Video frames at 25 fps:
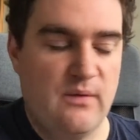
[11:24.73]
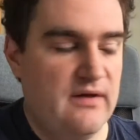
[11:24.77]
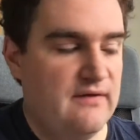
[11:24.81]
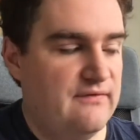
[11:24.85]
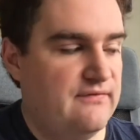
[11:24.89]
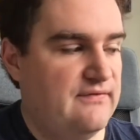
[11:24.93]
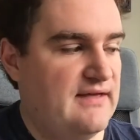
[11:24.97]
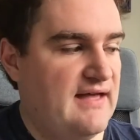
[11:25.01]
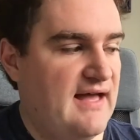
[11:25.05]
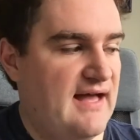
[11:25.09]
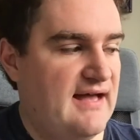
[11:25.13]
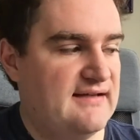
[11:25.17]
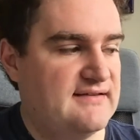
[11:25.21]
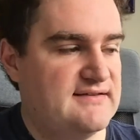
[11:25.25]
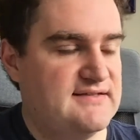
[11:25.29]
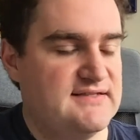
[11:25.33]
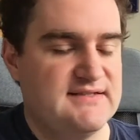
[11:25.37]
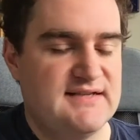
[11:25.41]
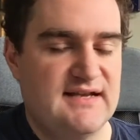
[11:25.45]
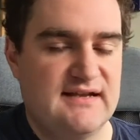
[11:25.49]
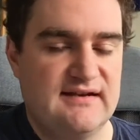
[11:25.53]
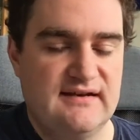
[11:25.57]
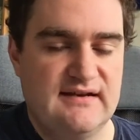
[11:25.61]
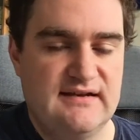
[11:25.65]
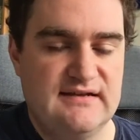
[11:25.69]
If it
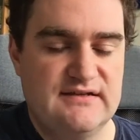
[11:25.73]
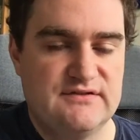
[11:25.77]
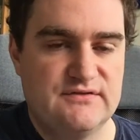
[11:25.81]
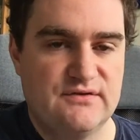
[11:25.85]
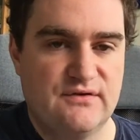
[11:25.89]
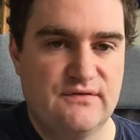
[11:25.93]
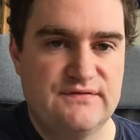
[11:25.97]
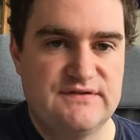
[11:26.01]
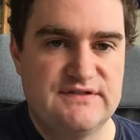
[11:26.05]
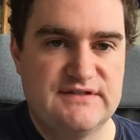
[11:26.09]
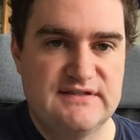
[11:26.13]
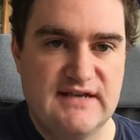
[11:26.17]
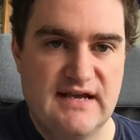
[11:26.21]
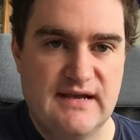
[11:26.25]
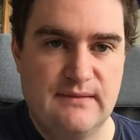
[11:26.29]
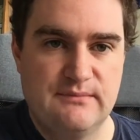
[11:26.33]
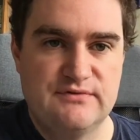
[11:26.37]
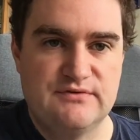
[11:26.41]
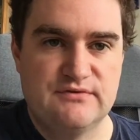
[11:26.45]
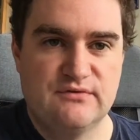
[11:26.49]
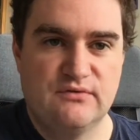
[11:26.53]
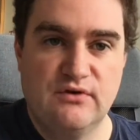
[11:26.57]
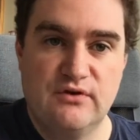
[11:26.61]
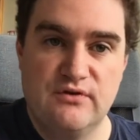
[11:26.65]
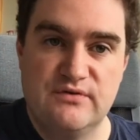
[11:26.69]
accidentally sort of
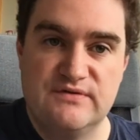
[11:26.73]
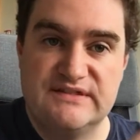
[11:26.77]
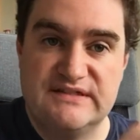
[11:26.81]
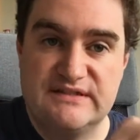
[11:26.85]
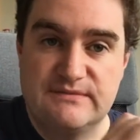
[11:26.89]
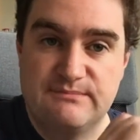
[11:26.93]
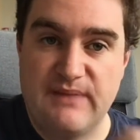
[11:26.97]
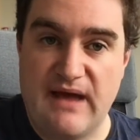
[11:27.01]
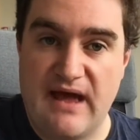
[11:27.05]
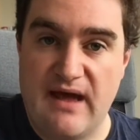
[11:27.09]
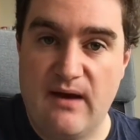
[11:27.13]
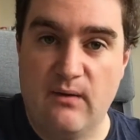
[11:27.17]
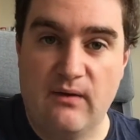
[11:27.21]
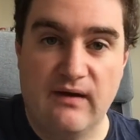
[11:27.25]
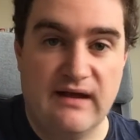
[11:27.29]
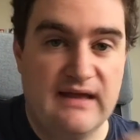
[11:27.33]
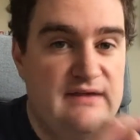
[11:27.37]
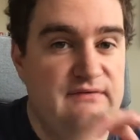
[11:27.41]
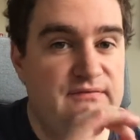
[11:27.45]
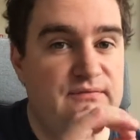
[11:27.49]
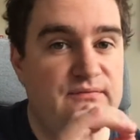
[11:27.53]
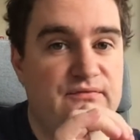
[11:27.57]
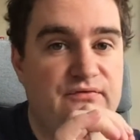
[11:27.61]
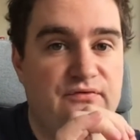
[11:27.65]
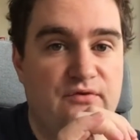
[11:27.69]
slips or loses power,
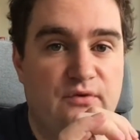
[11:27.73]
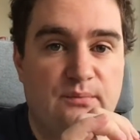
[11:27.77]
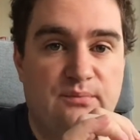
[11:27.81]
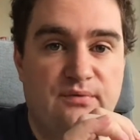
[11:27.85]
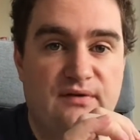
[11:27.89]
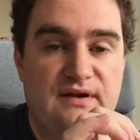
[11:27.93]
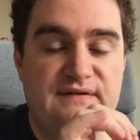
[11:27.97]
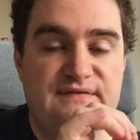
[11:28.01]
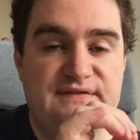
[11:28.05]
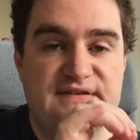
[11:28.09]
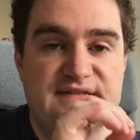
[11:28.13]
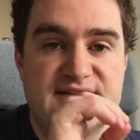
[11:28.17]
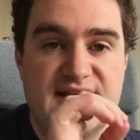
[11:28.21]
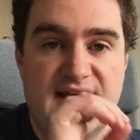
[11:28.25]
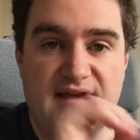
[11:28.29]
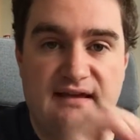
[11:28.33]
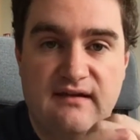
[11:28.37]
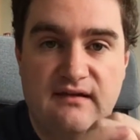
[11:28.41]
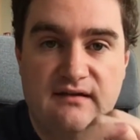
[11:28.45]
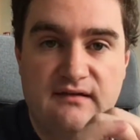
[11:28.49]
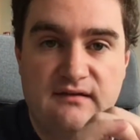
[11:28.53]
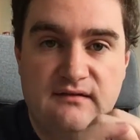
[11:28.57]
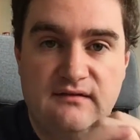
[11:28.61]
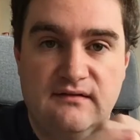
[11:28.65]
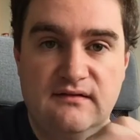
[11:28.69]
even for a brief
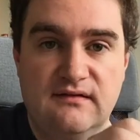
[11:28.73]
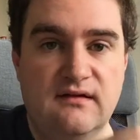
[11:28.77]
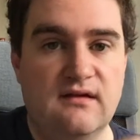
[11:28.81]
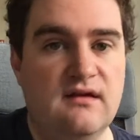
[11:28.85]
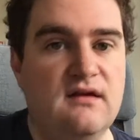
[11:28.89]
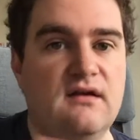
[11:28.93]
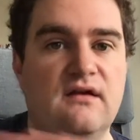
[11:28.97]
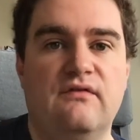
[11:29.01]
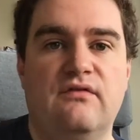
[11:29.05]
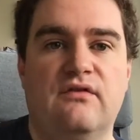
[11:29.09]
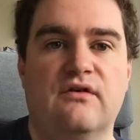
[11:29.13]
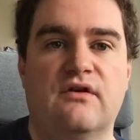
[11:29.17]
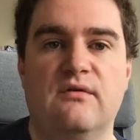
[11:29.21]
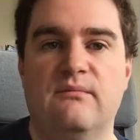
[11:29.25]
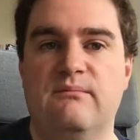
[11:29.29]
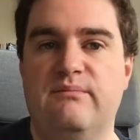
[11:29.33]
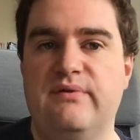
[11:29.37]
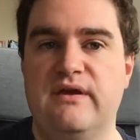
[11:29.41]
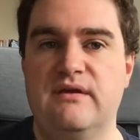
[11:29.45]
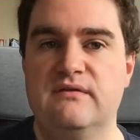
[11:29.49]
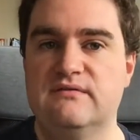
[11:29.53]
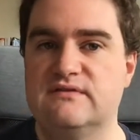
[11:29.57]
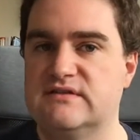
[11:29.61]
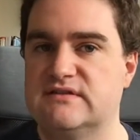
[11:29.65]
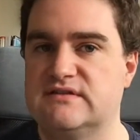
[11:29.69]
second, the
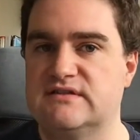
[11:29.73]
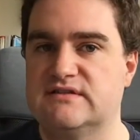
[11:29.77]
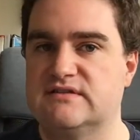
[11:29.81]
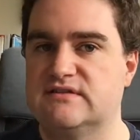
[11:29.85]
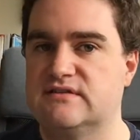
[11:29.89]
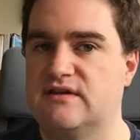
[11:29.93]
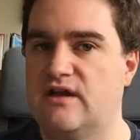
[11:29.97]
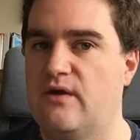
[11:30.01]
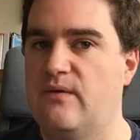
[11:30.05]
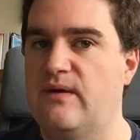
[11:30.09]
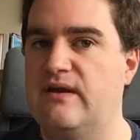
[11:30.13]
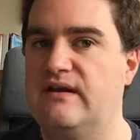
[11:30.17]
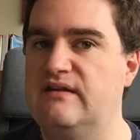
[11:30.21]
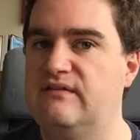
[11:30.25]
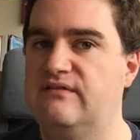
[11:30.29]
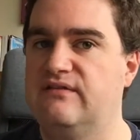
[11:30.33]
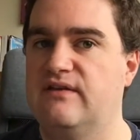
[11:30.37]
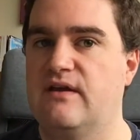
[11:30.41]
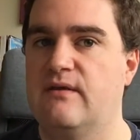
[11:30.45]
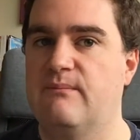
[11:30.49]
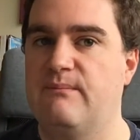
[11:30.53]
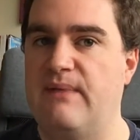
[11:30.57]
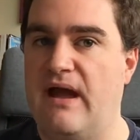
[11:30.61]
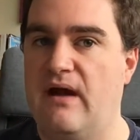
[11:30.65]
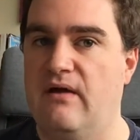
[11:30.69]
computer doesn't know
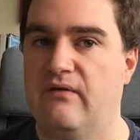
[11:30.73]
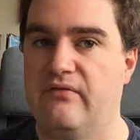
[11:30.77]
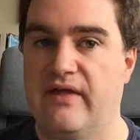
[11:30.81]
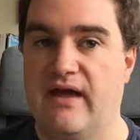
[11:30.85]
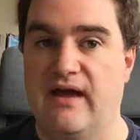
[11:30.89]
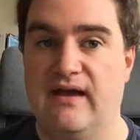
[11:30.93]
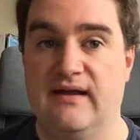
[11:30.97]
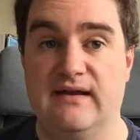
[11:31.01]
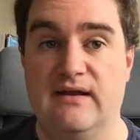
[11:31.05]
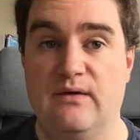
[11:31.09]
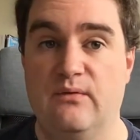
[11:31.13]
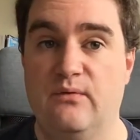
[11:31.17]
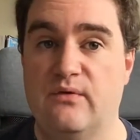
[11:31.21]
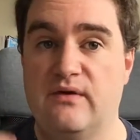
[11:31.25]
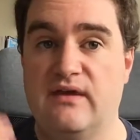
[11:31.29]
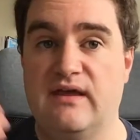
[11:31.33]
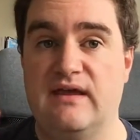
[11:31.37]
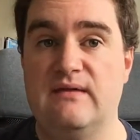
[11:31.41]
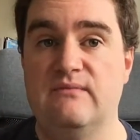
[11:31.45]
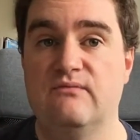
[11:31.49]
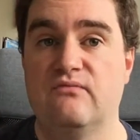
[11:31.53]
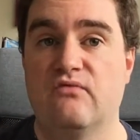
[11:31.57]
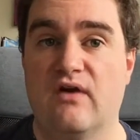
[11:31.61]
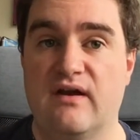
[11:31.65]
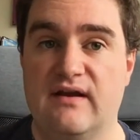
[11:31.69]
anything about that, and it will
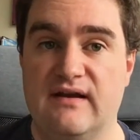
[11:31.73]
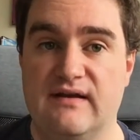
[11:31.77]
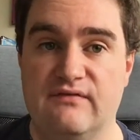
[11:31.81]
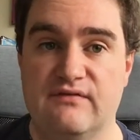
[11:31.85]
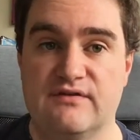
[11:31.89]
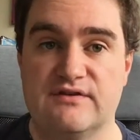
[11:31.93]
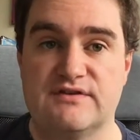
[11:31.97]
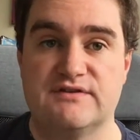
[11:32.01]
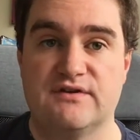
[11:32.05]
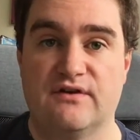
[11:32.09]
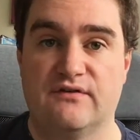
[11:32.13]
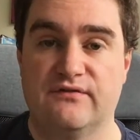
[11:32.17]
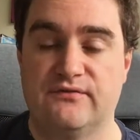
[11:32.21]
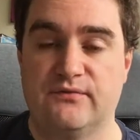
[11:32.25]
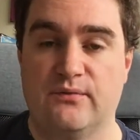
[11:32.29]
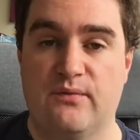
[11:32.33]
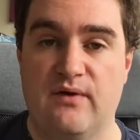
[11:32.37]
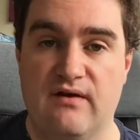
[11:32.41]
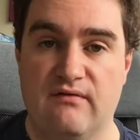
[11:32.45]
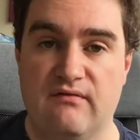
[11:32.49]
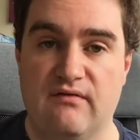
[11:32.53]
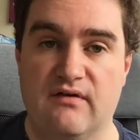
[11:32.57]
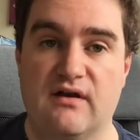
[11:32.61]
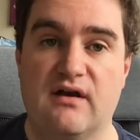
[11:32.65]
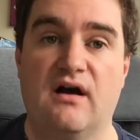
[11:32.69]
keep running the
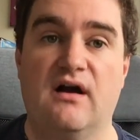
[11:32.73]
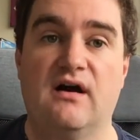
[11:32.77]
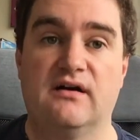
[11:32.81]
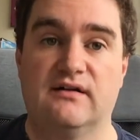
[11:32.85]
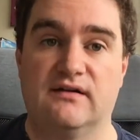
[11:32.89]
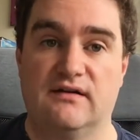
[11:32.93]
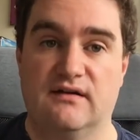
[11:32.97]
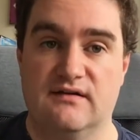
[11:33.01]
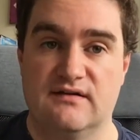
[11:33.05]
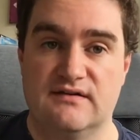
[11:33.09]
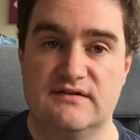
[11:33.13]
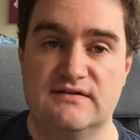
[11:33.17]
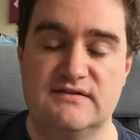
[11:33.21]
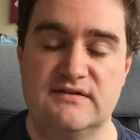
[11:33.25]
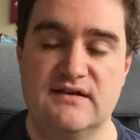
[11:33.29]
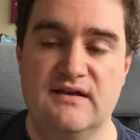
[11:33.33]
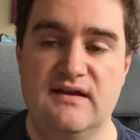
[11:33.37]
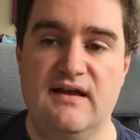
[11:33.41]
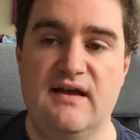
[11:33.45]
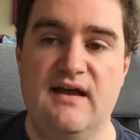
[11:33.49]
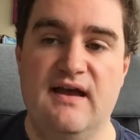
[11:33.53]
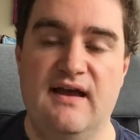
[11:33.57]
software regardless,